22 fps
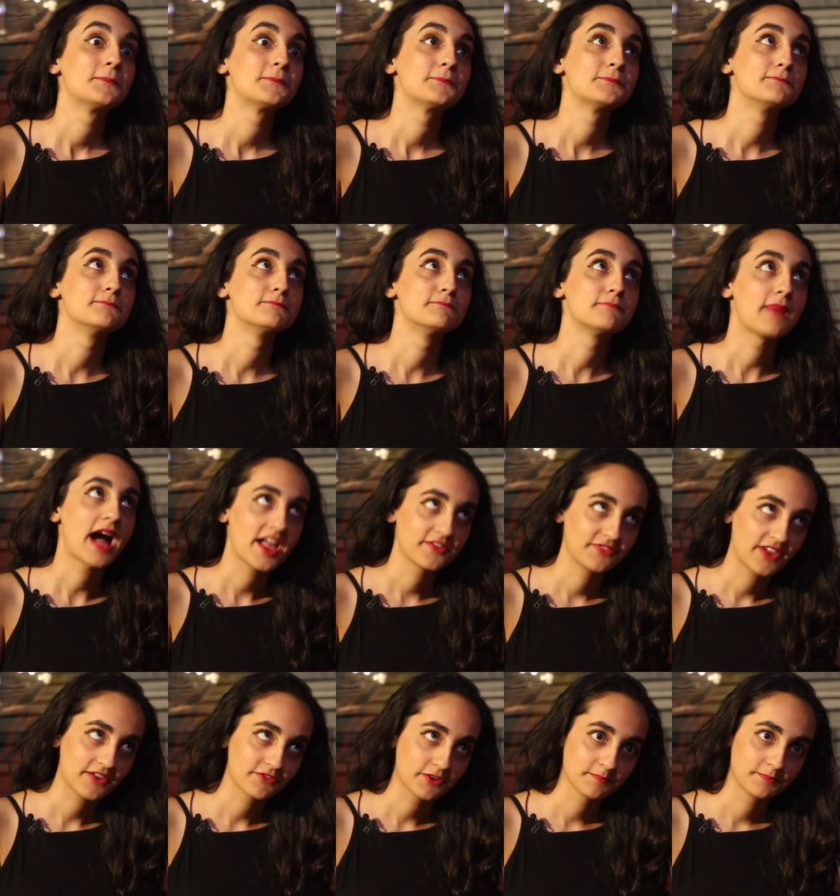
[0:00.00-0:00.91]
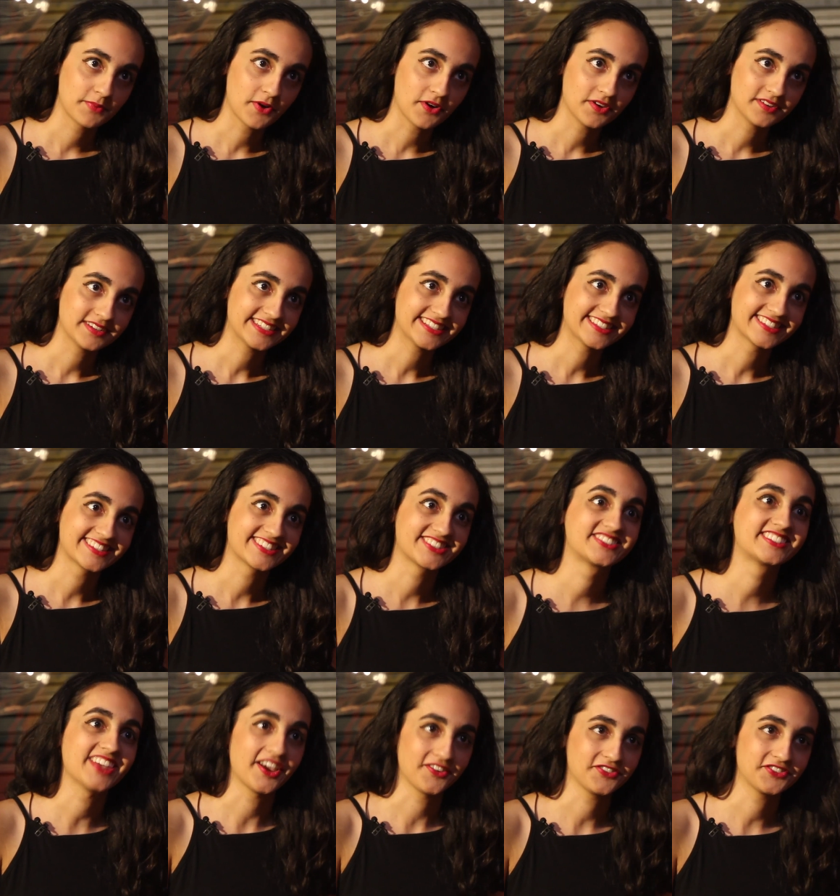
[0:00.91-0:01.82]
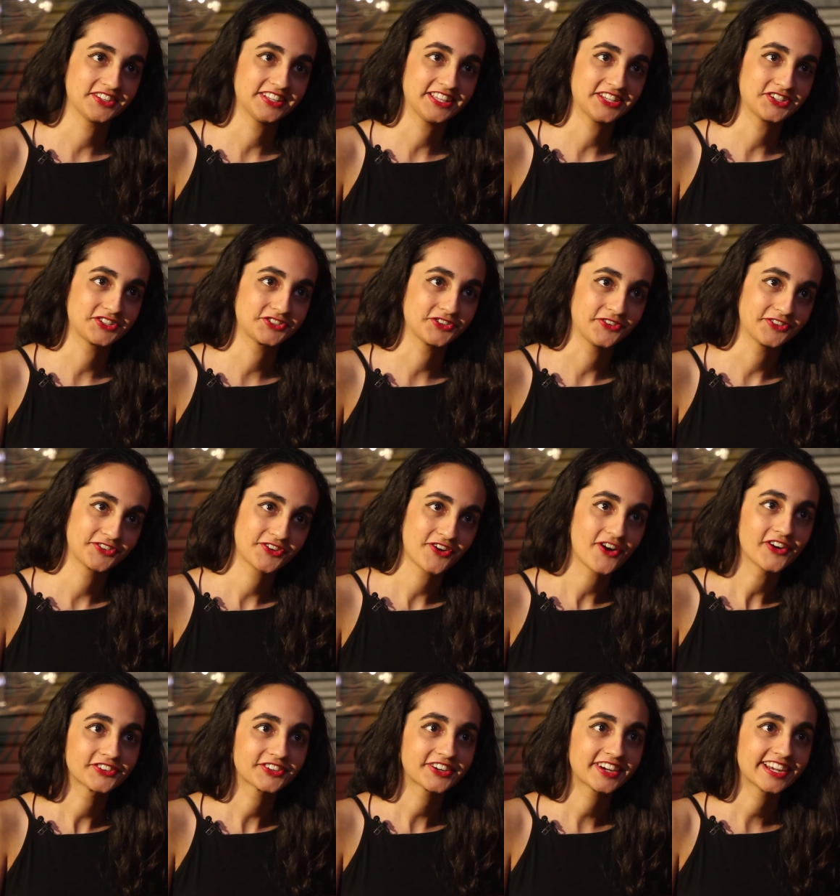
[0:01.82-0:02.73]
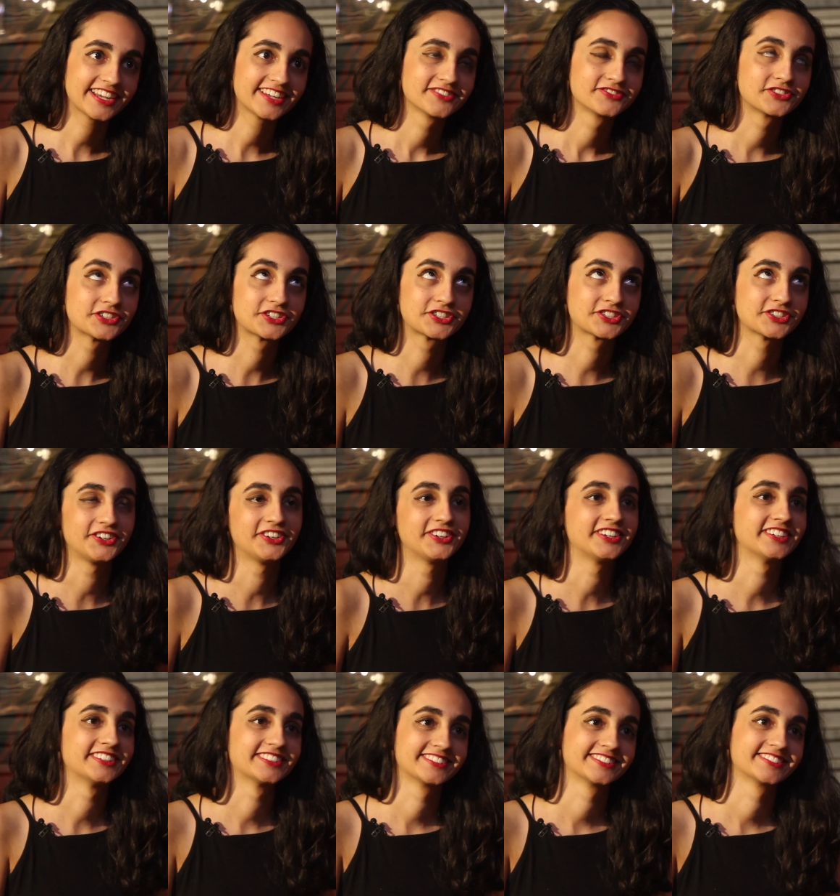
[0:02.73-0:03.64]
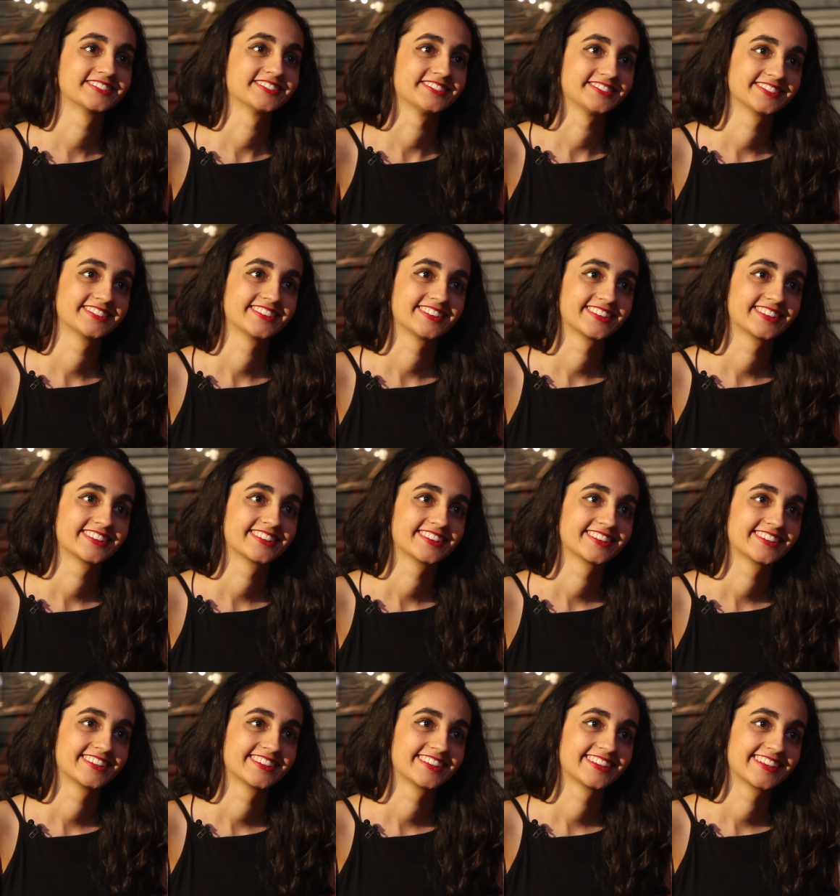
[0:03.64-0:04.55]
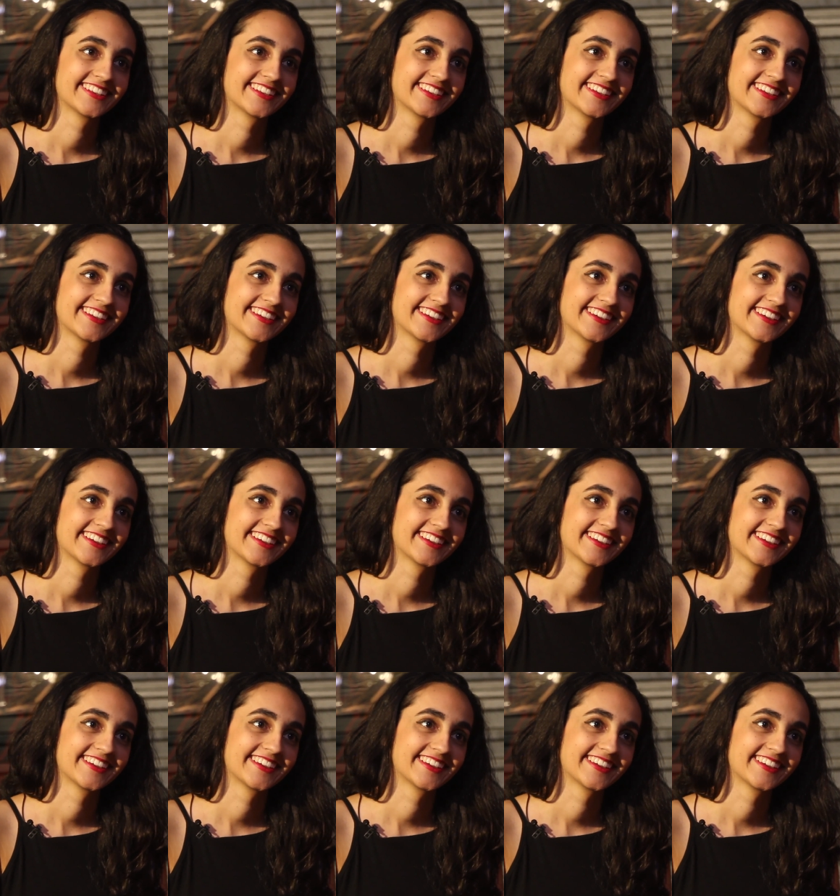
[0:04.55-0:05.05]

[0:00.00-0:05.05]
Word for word: it. My favourite Bond is definitely Sean Connery, for sure. Yeah, look, look, this is where you're